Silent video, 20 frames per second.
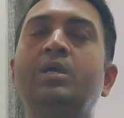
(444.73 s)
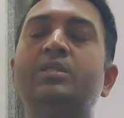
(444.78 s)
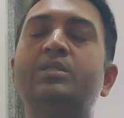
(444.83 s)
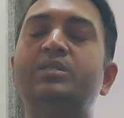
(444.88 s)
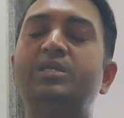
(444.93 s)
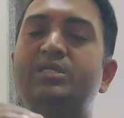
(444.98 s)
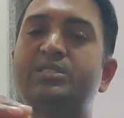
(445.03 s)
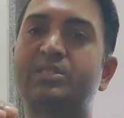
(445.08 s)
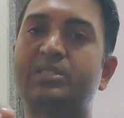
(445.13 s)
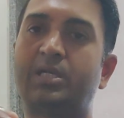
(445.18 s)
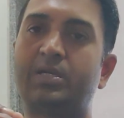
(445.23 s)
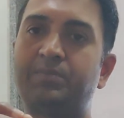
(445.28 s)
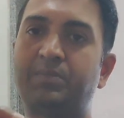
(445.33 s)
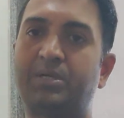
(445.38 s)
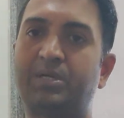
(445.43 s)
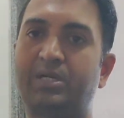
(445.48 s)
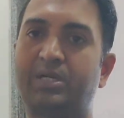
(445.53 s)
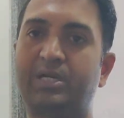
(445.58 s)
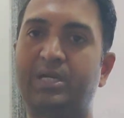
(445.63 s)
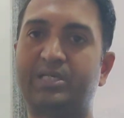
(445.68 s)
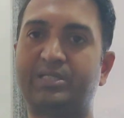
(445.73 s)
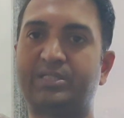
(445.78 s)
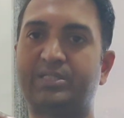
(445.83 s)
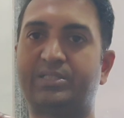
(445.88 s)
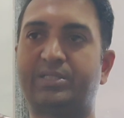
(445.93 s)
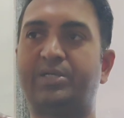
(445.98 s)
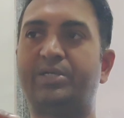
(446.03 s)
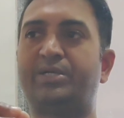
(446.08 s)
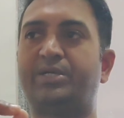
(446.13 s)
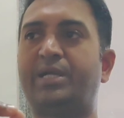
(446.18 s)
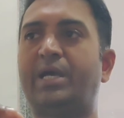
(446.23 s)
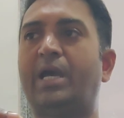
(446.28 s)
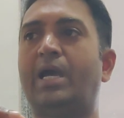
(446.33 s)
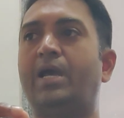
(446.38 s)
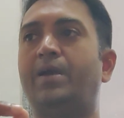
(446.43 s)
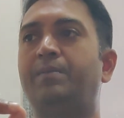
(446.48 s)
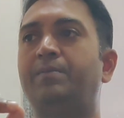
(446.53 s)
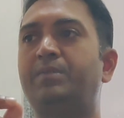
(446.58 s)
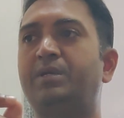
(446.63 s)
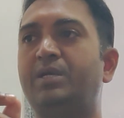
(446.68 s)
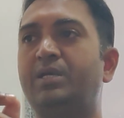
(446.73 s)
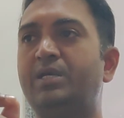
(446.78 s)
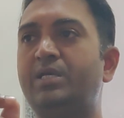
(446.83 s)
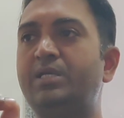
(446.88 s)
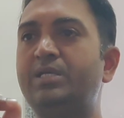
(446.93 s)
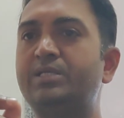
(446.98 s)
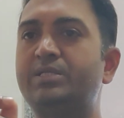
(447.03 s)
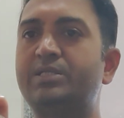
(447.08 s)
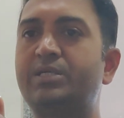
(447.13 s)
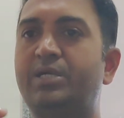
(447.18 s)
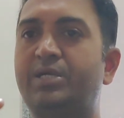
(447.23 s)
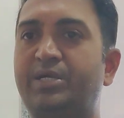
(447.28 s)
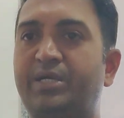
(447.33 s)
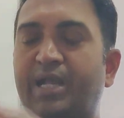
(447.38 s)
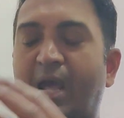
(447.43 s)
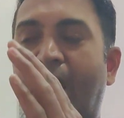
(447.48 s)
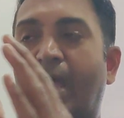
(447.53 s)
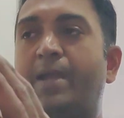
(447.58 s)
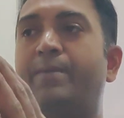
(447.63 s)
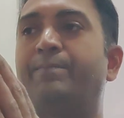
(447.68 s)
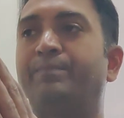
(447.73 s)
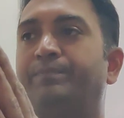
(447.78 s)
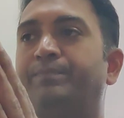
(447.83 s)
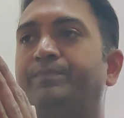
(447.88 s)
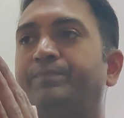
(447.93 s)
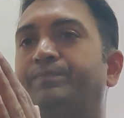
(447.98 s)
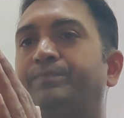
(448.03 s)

This thermal relaxation time is the time